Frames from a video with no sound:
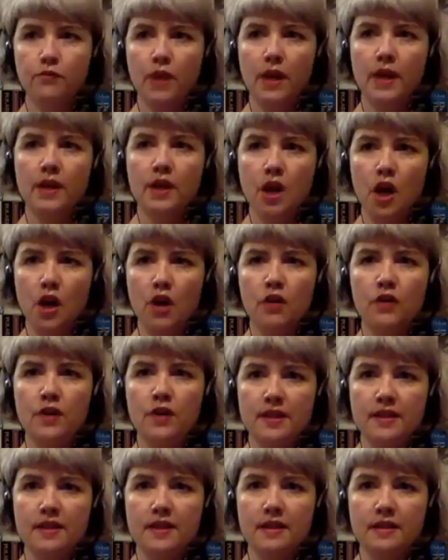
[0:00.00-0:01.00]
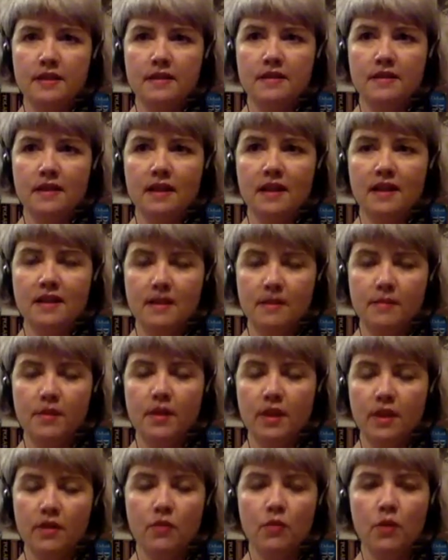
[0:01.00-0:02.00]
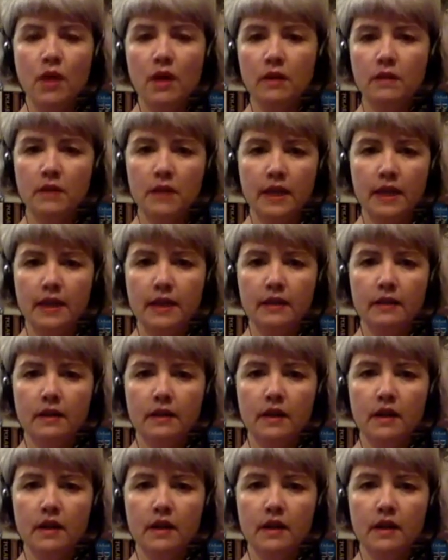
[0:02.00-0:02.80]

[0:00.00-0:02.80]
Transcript: but I know this is something otherworldly.